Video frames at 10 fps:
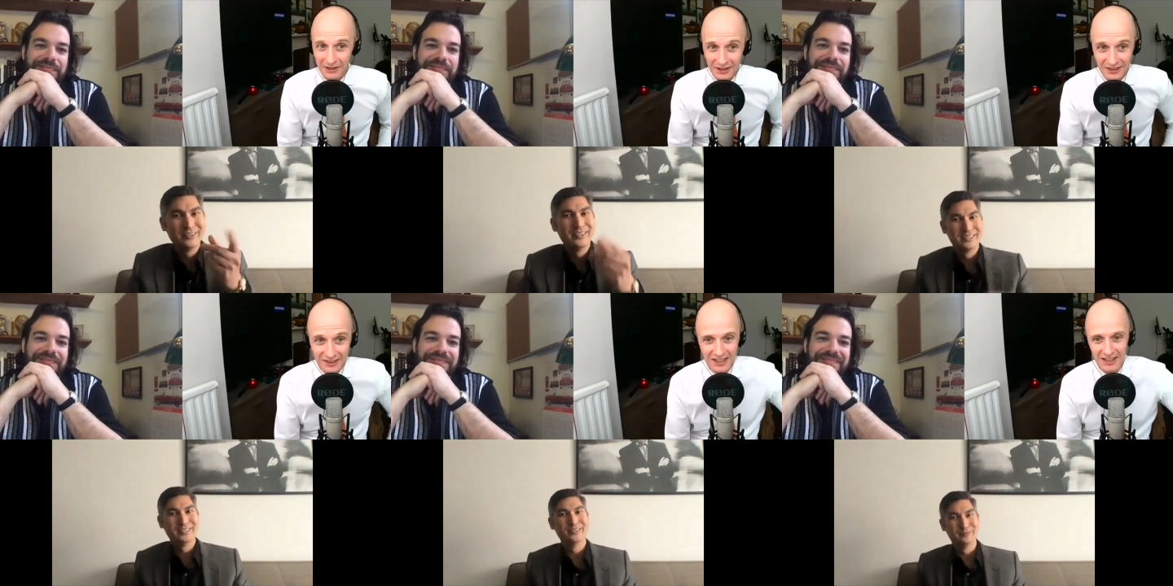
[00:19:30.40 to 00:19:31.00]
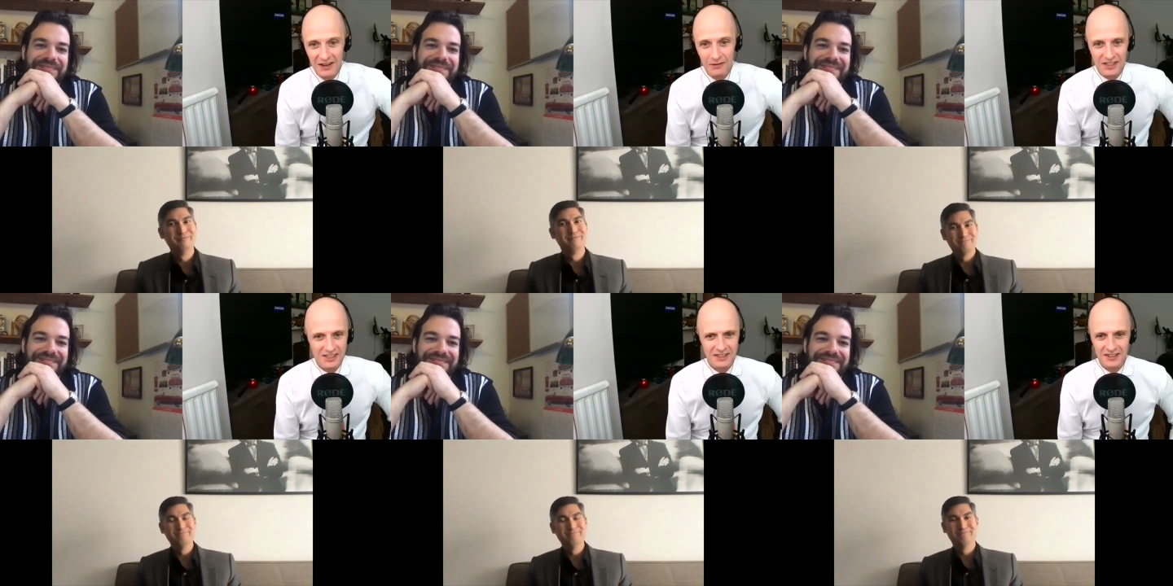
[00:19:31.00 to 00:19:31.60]
Speaker 1: this, which
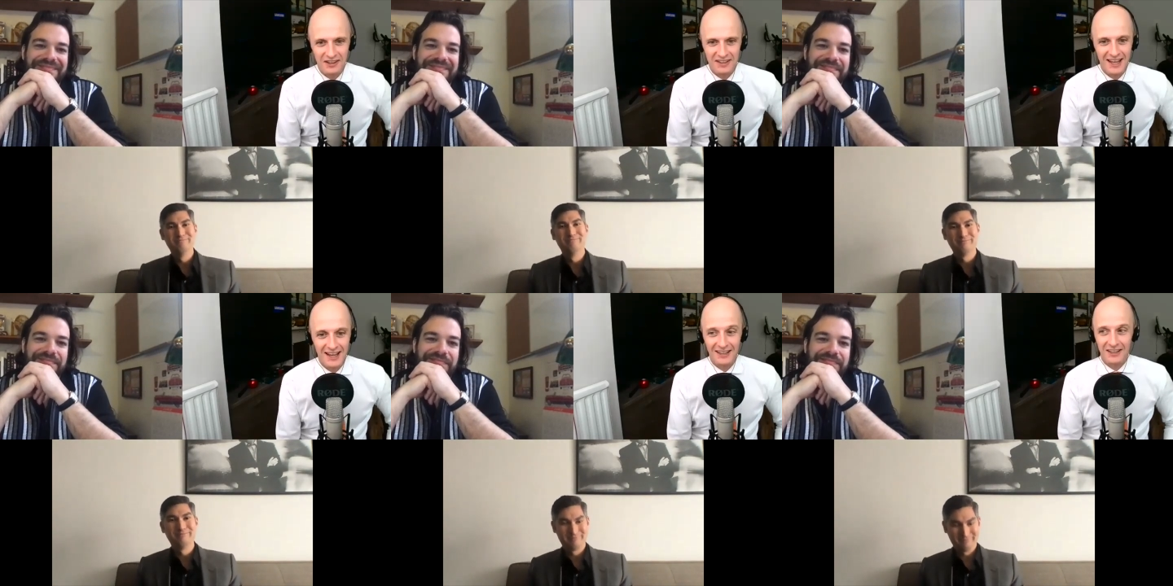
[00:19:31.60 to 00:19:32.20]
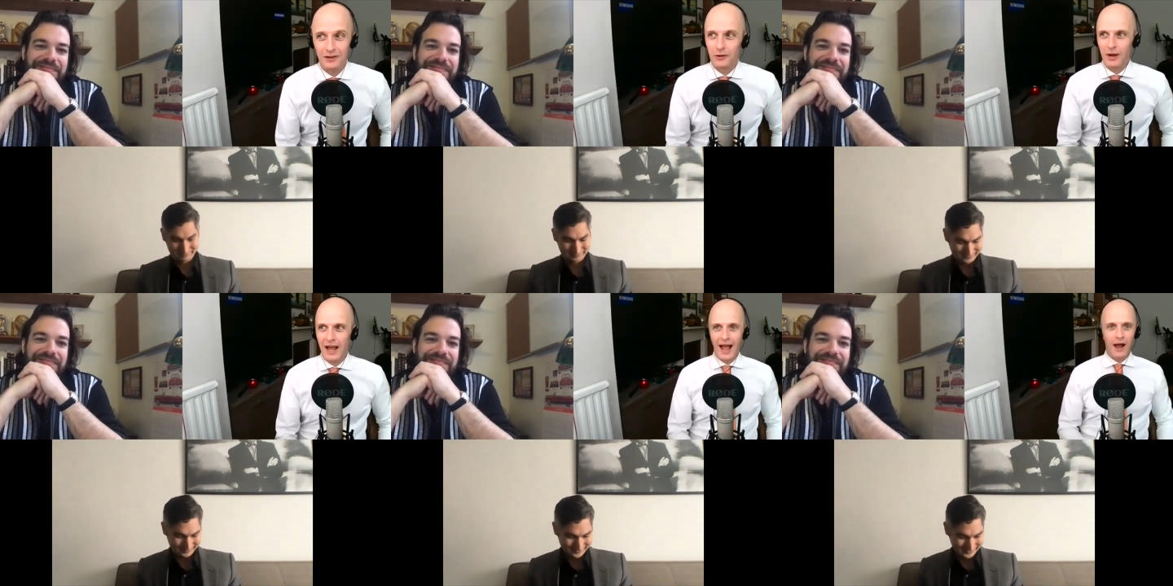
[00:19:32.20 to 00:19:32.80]
is kind of telling you
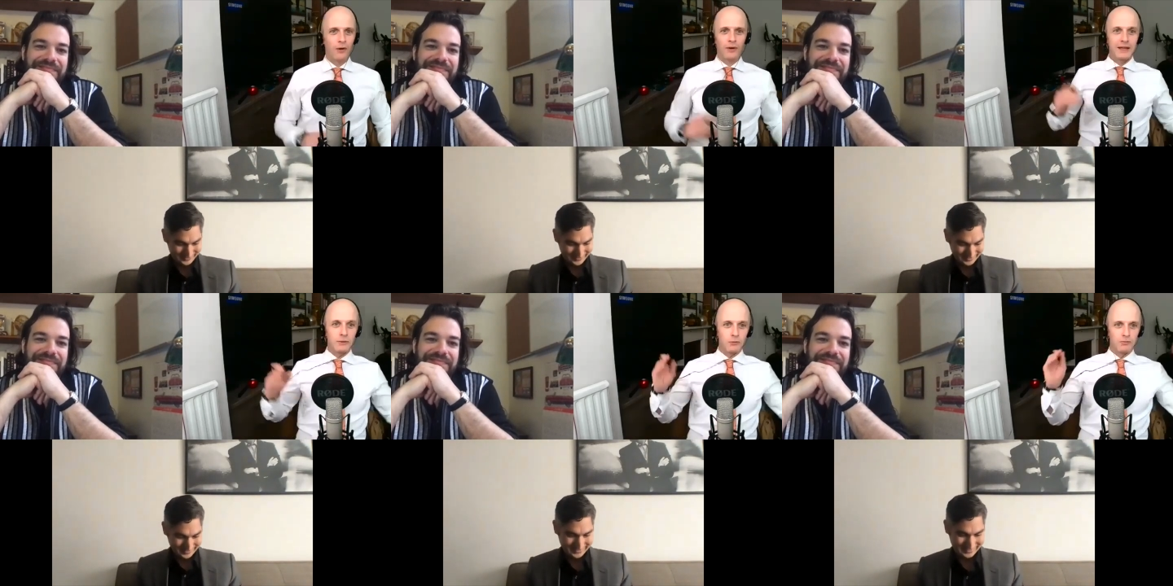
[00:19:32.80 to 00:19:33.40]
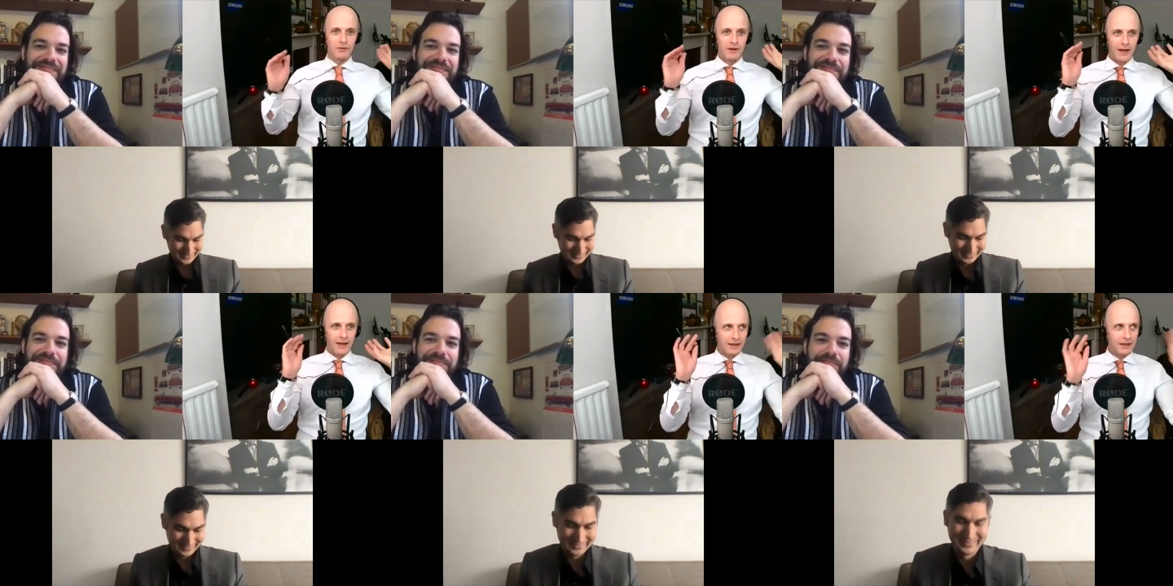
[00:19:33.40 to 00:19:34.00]
how he
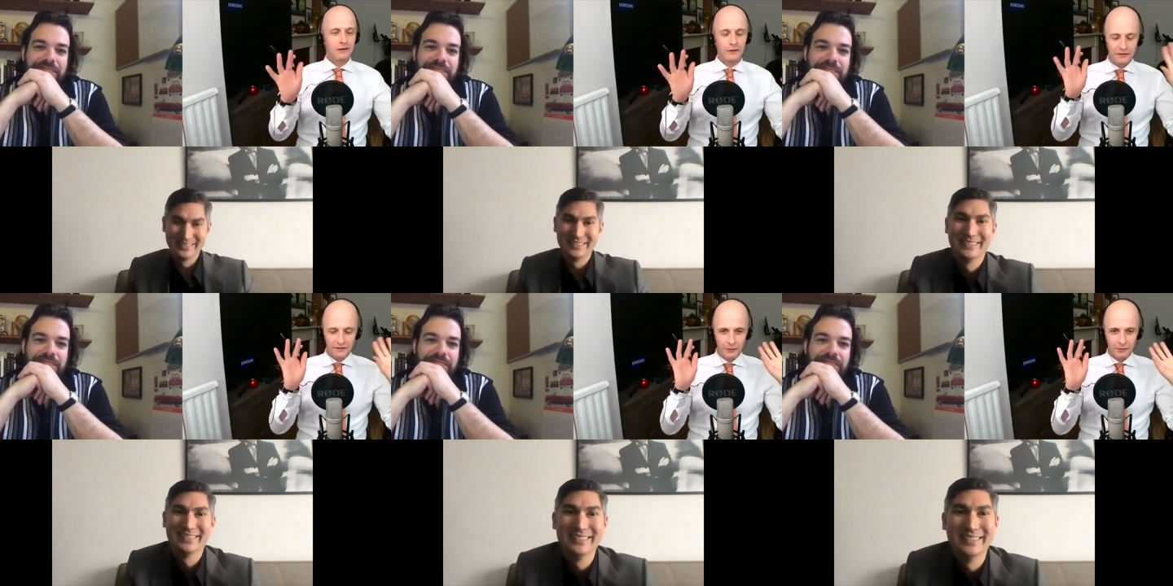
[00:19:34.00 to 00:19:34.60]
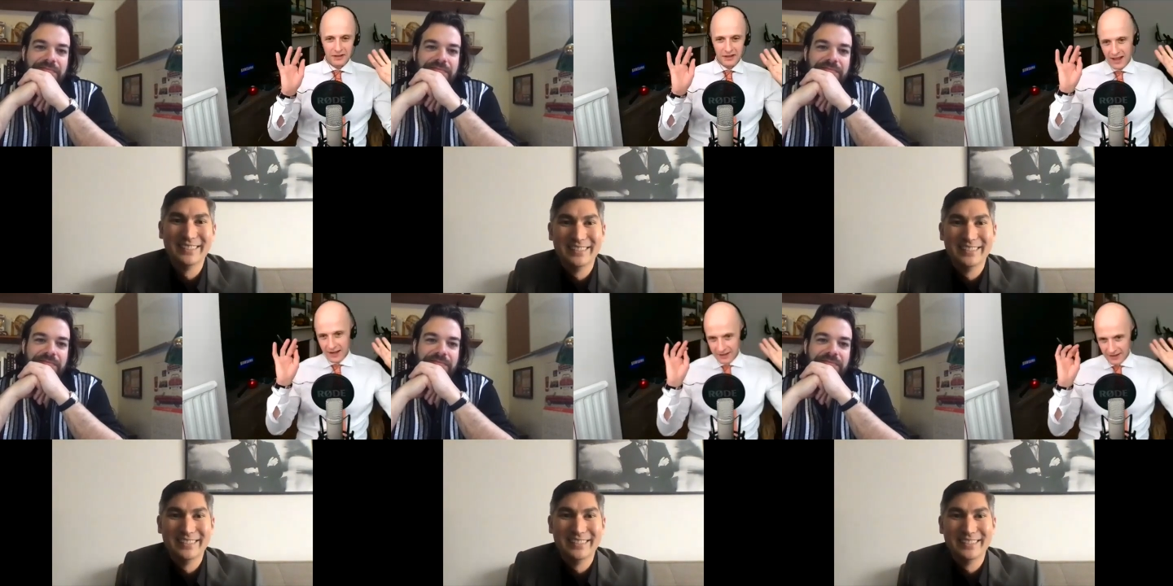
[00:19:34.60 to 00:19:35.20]
he saw the film in his
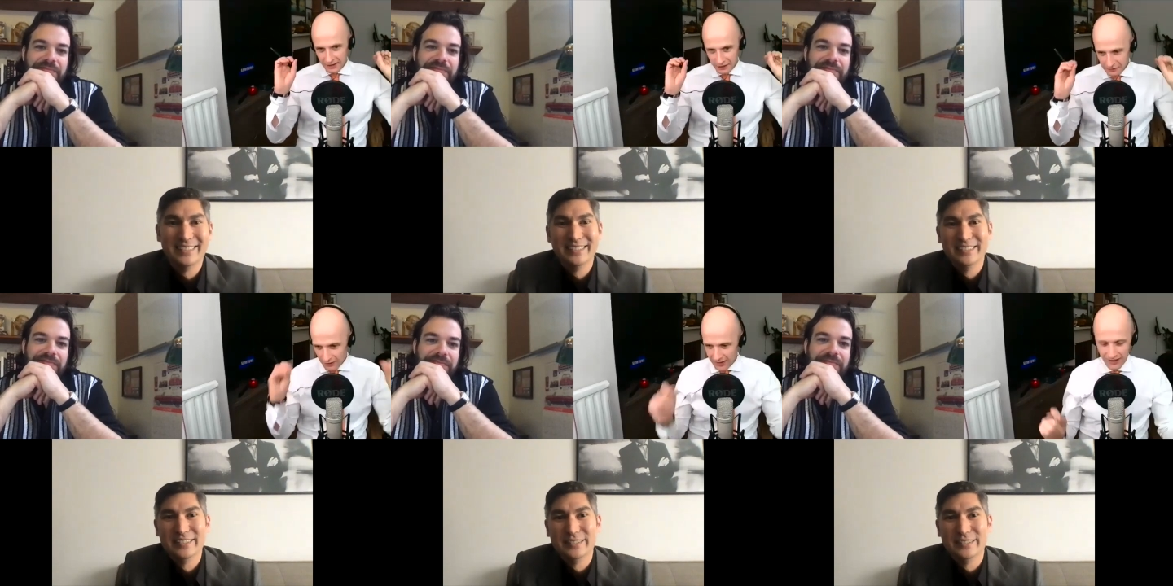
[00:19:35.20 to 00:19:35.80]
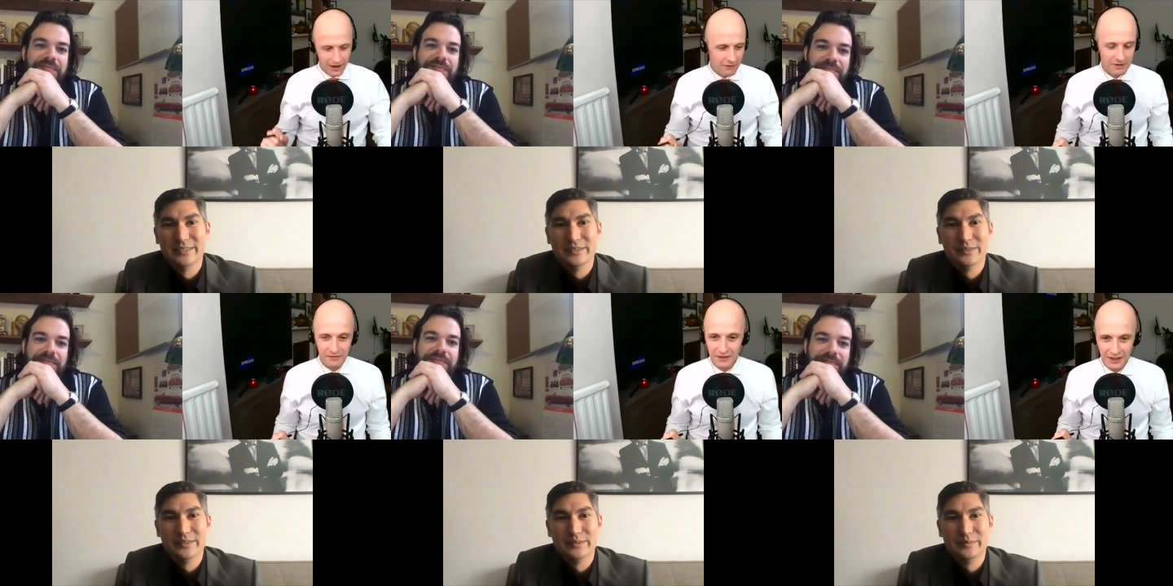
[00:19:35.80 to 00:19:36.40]
head and then goes, right, I've been
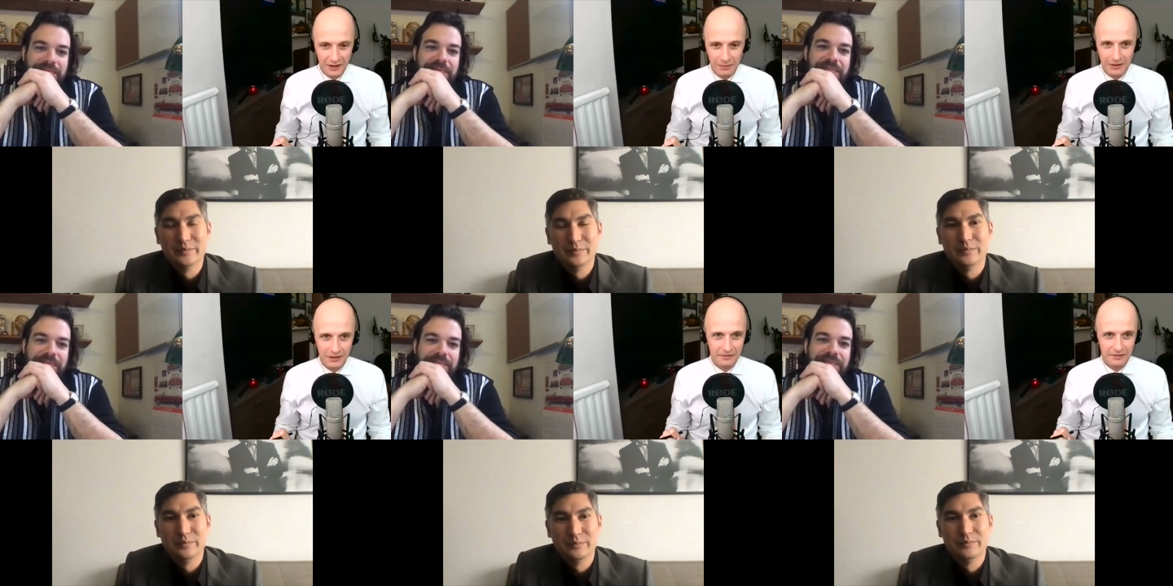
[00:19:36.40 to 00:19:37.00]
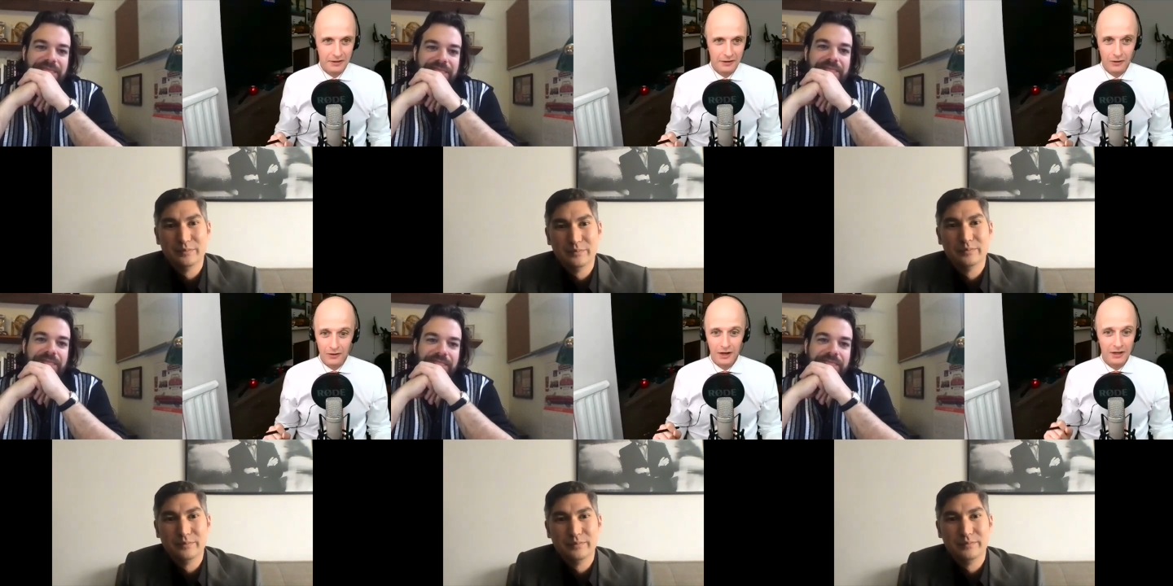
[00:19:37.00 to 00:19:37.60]
thinking about this for so
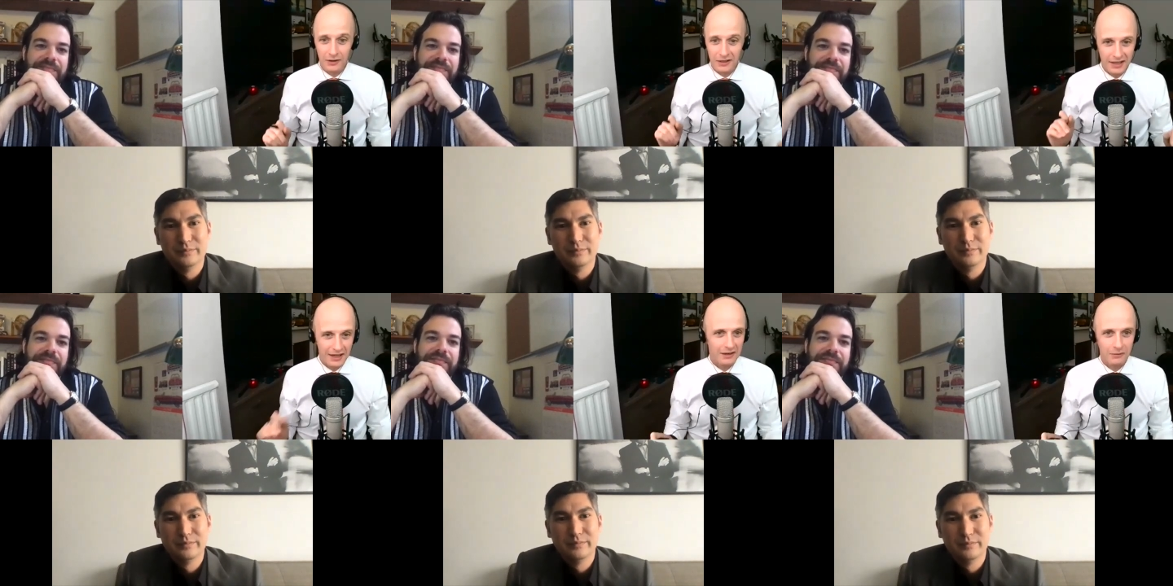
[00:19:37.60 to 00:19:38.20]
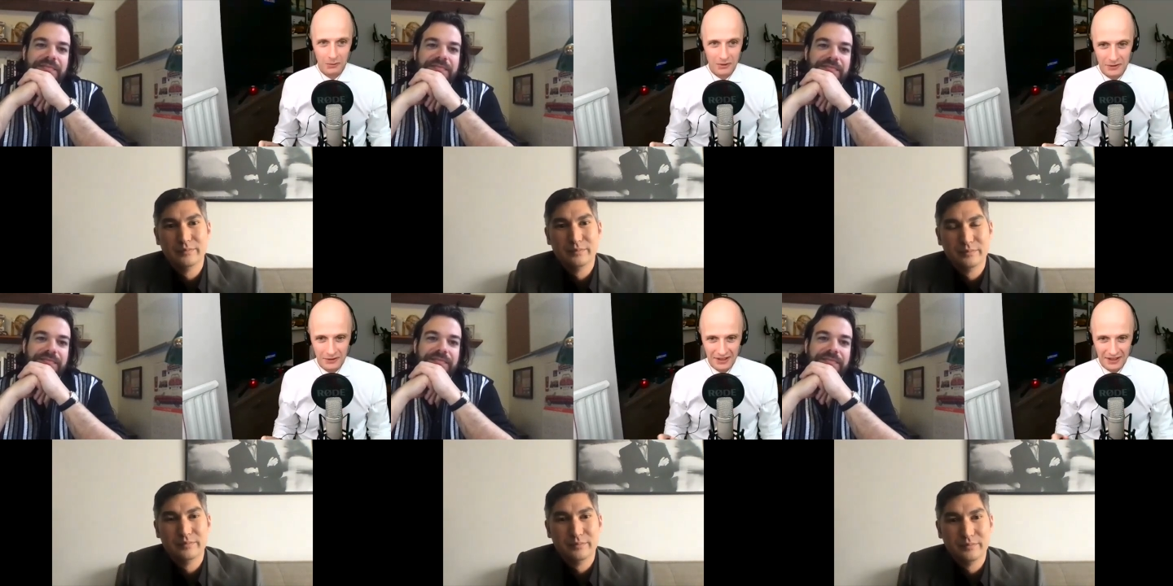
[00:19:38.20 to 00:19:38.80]
long. I know exactly what we're
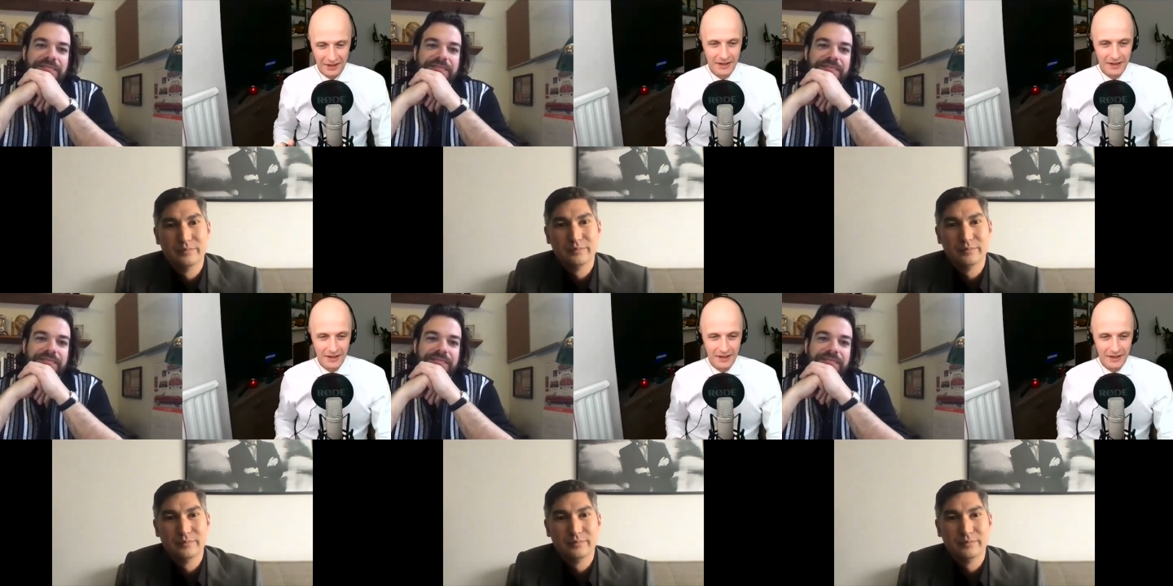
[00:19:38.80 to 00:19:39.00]
doing here.